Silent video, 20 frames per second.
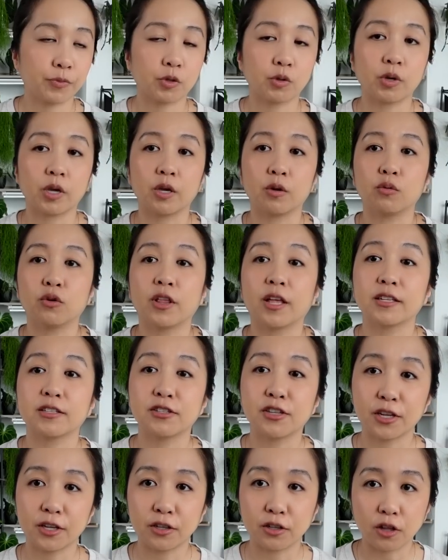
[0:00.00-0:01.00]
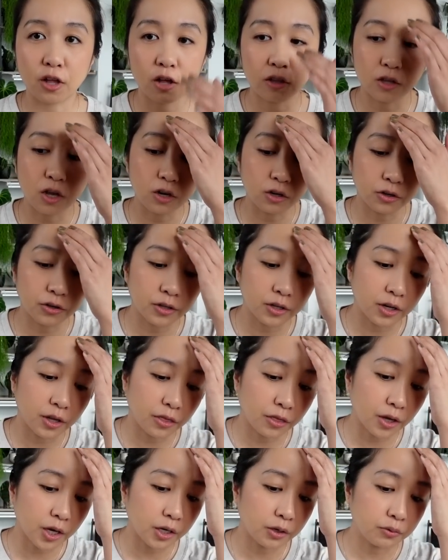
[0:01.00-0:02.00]
Okay, well that's taking a lot longer than I
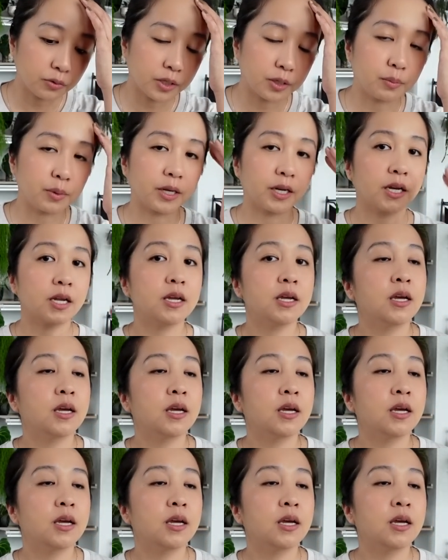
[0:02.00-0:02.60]
thought it would, but